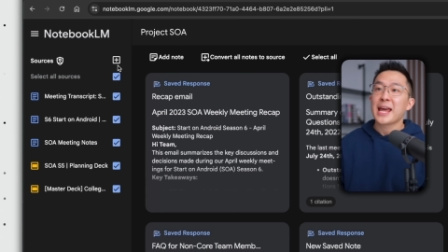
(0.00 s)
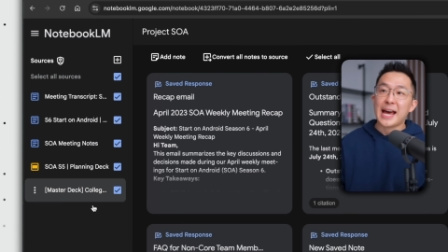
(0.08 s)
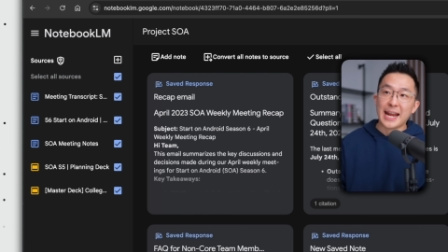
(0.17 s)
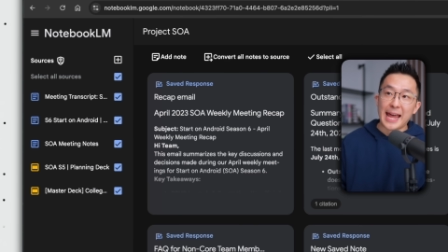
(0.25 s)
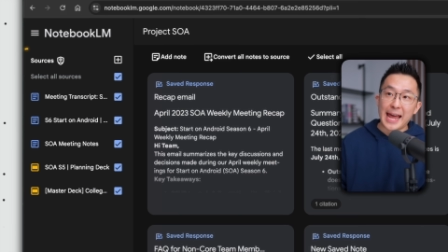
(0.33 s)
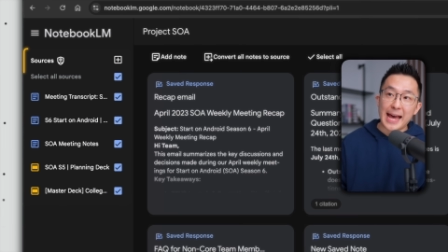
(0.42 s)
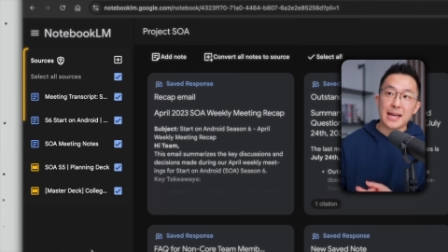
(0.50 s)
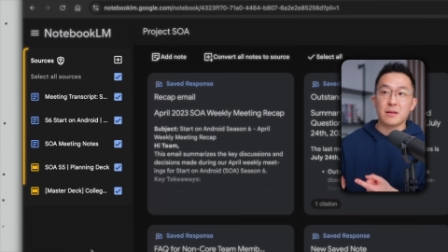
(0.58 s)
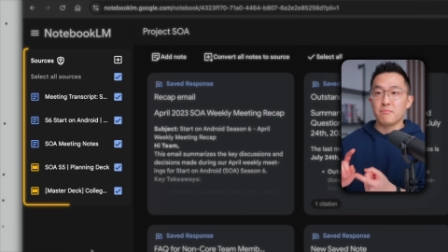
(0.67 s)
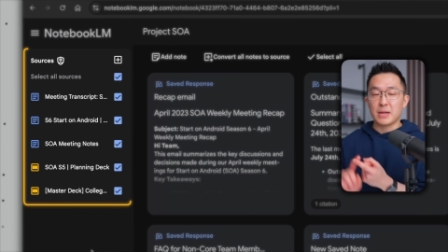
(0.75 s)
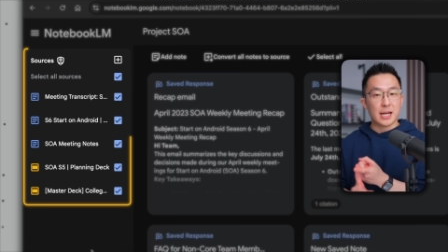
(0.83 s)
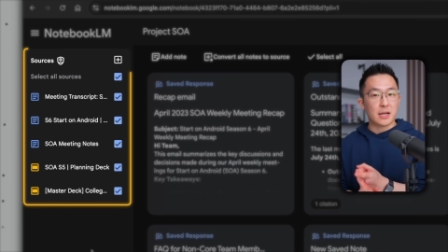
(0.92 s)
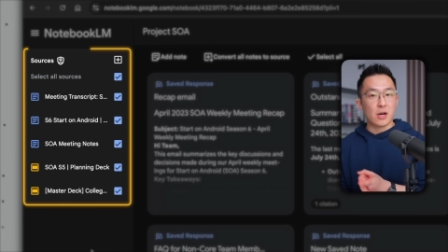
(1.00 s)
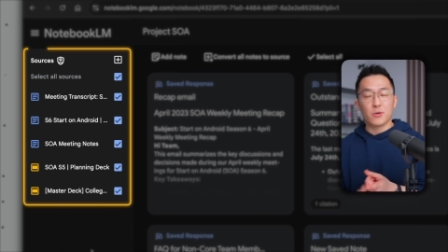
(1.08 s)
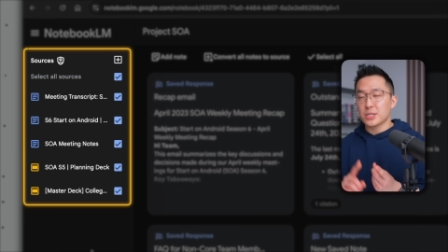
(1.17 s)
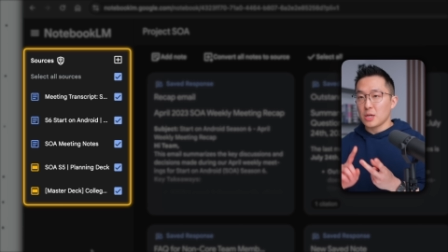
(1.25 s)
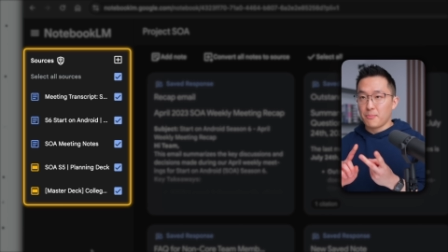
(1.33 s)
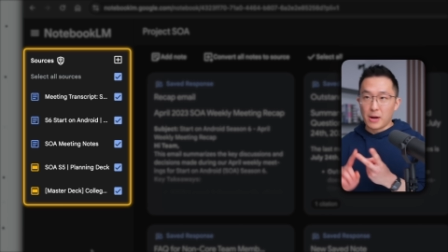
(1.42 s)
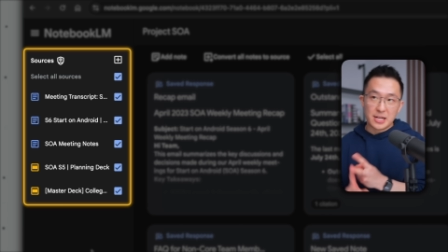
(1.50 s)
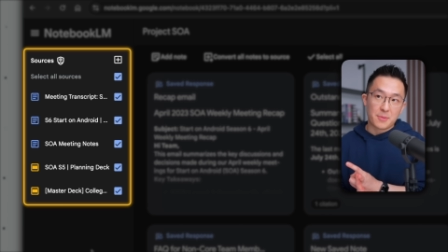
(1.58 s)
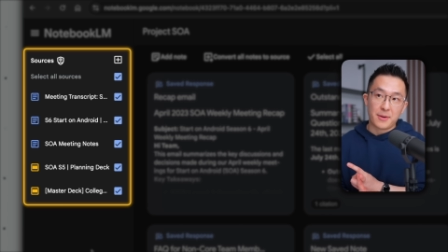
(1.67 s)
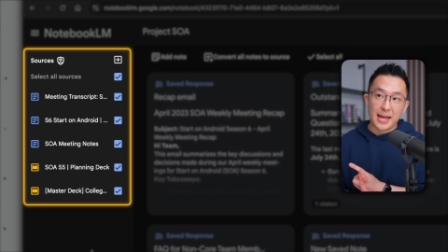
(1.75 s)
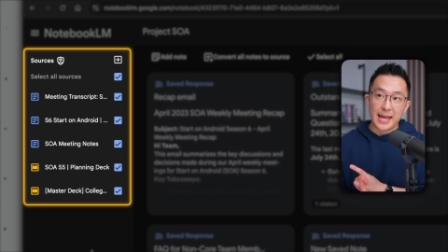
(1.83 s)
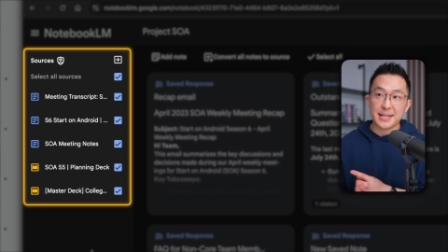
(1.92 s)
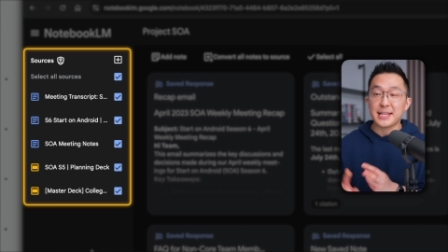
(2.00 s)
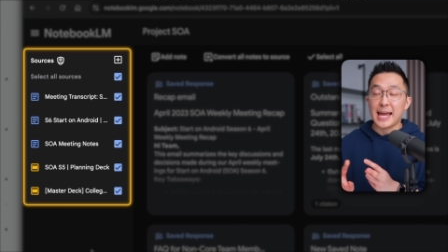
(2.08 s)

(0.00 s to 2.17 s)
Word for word: and I add meeting notes, project plans,